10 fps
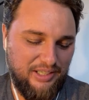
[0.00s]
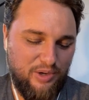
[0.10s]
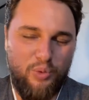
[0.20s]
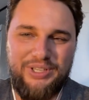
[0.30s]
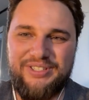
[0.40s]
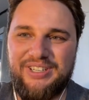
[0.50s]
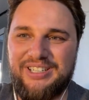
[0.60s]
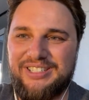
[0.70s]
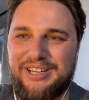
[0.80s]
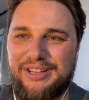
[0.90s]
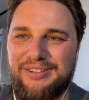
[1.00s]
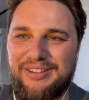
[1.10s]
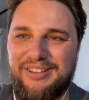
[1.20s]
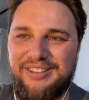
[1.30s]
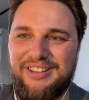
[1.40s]
we start
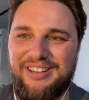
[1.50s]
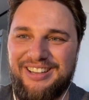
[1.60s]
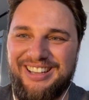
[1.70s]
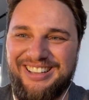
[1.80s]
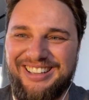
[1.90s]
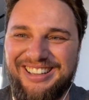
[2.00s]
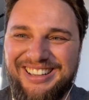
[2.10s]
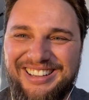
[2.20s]
making